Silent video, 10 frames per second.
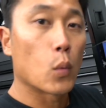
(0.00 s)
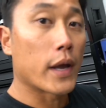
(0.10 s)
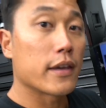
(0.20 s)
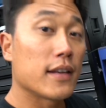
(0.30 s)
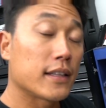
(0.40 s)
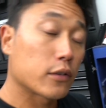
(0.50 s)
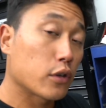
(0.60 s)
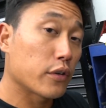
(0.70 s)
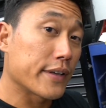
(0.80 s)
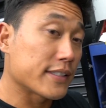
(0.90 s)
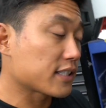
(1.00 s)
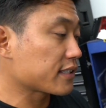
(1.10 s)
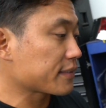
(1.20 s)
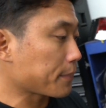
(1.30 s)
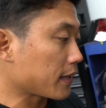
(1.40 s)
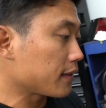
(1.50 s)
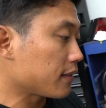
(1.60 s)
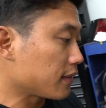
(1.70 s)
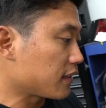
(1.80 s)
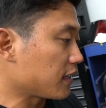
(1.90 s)
What you need to do is
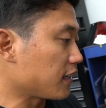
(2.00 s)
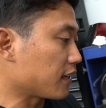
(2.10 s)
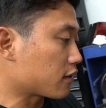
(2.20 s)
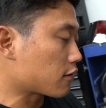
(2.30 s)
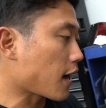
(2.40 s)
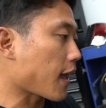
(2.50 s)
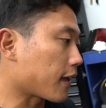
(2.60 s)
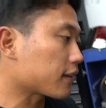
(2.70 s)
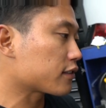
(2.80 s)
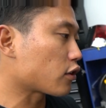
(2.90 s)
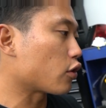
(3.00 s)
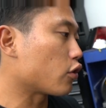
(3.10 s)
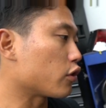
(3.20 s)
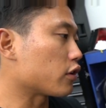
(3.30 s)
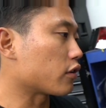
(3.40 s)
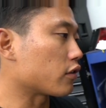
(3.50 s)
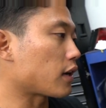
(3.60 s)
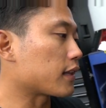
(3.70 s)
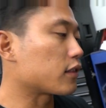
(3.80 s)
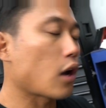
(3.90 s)
spin the crank, so you know,
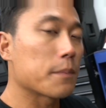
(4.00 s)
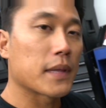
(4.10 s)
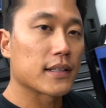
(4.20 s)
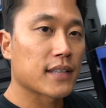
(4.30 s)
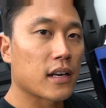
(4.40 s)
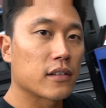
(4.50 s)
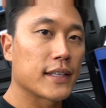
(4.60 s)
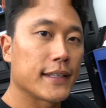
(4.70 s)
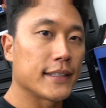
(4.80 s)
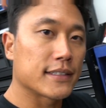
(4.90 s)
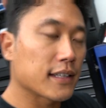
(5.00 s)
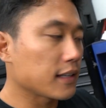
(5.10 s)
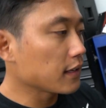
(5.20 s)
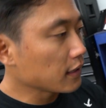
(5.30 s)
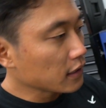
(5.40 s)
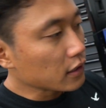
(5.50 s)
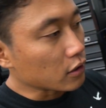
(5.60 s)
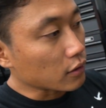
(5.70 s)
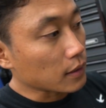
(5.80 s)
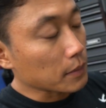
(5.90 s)
at top dead center TDC,
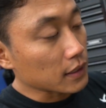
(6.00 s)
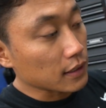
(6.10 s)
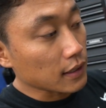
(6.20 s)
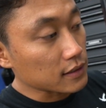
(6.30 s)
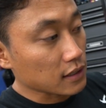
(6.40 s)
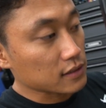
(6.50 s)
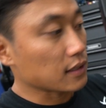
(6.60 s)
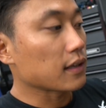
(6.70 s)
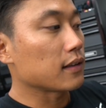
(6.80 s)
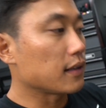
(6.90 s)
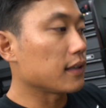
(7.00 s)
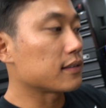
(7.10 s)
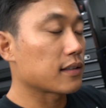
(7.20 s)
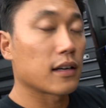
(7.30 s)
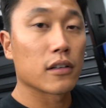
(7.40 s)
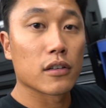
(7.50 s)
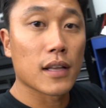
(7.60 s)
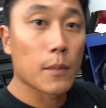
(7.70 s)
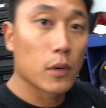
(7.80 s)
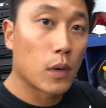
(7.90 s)
you're going to be adjusting the cylinder
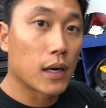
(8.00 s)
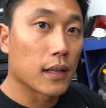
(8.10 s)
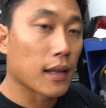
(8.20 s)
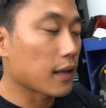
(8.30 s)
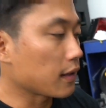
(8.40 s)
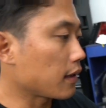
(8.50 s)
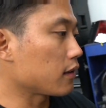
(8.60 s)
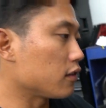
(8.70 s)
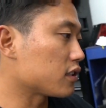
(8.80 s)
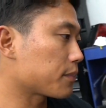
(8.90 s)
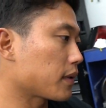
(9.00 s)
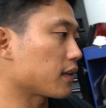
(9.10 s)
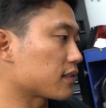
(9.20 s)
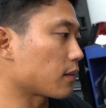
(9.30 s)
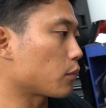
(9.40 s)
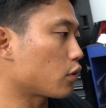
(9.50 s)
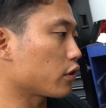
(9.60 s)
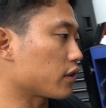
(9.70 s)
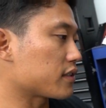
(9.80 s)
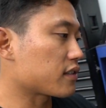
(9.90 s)
number one, and then you spin it some more,
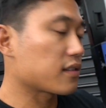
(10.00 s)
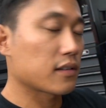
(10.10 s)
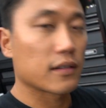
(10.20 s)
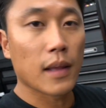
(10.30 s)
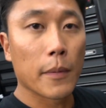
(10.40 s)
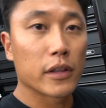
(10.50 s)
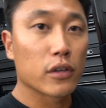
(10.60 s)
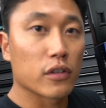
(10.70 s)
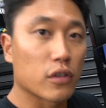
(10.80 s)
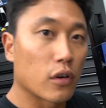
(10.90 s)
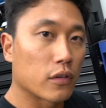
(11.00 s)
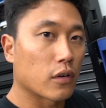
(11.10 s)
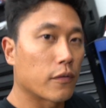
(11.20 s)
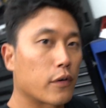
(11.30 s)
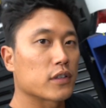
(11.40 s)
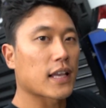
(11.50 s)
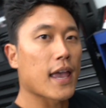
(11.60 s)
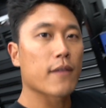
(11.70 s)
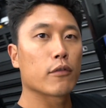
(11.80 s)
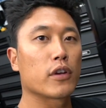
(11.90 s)
you adjust cylinder number two, and so on and so forth. I
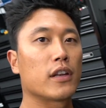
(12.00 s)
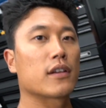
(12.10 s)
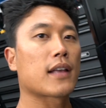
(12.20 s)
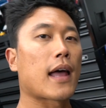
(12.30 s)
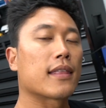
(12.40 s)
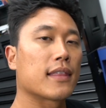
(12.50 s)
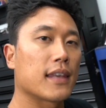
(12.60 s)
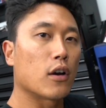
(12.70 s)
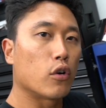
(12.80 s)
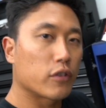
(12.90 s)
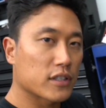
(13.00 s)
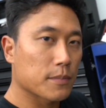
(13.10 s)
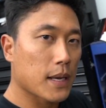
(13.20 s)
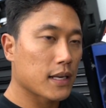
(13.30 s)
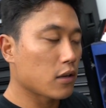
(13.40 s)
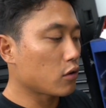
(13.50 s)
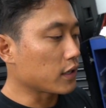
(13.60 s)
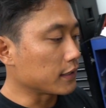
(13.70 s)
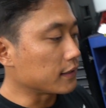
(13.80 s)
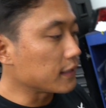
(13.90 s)
haven't really looked at the owner's manual
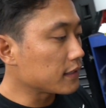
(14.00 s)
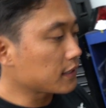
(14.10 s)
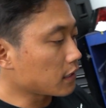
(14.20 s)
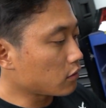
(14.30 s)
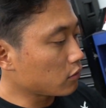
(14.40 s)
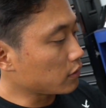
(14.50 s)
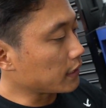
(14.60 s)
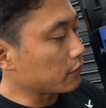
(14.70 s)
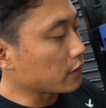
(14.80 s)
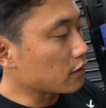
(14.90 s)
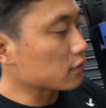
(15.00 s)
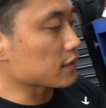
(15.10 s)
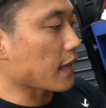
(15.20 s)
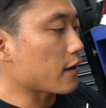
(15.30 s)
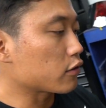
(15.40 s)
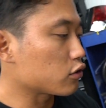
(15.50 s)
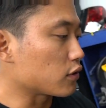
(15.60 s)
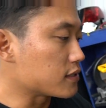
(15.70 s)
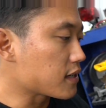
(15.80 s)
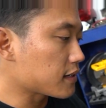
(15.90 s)
in detail in regards to how
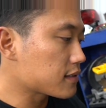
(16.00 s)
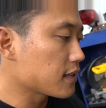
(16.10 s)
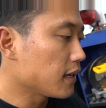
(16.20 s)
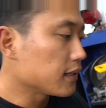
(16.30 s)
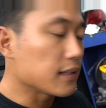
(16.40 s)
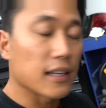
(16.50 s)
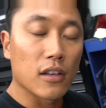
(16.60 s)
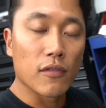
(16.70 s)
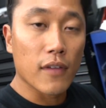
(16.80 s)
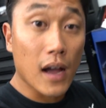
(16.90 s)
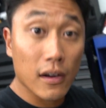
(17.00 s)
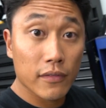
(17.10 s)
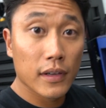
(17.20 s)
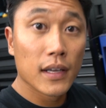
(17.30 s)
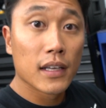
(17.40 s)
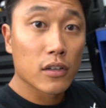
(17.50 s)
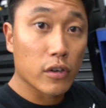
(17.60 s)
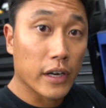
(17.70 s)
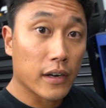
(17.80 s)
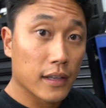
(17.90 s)
to adjust the valve
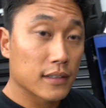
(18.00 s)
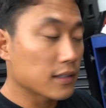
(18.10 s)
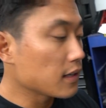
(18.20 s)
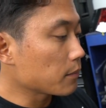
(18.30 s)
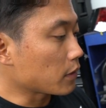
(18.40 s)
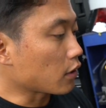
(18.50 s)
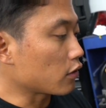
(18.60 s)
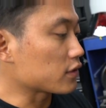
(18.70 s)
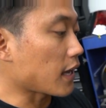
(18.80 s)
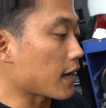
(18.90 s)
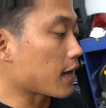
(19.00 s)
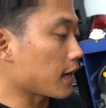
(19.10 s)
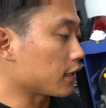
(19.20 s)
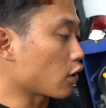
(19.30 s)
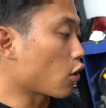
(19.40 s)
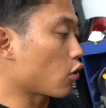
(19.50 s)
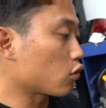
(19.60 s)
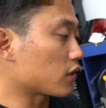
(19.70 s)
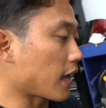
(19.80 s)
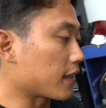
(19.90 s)
clearance, because I
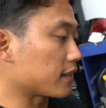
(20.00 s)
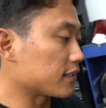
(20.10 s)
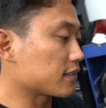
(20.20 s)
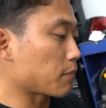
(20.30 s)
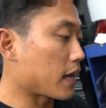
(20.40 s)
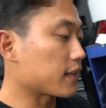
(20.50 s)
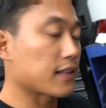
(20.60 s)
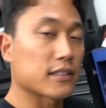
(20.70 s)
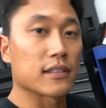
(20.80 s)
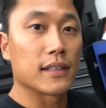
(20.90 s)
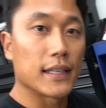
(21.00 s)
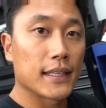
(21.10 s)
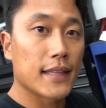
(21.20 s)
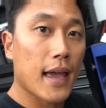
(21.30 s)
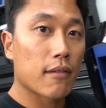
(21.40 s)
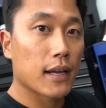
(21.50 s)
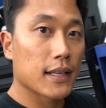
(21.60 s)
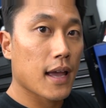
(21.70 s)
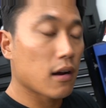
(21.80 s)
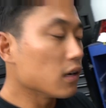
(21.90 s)
know that this bike doesn't need that right now.